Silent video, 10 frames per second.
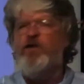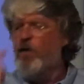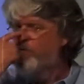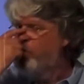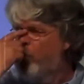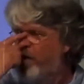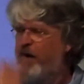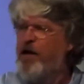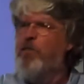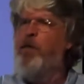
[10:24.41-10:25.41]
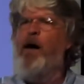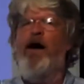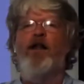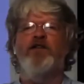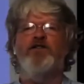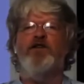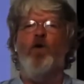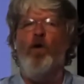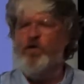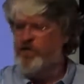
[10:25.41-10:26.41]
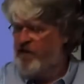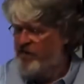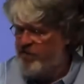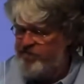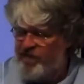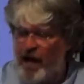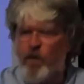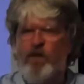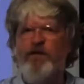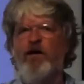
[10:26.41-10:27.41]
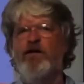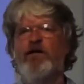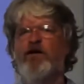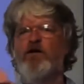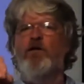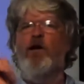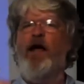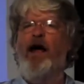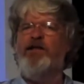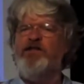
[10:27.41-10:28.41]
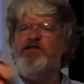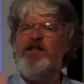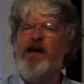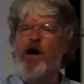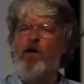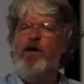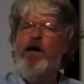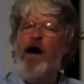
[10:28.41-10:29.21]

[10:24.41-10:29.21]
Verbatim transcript: Or if you were taking a biology course, you'd have a flower there that you could look at and see how,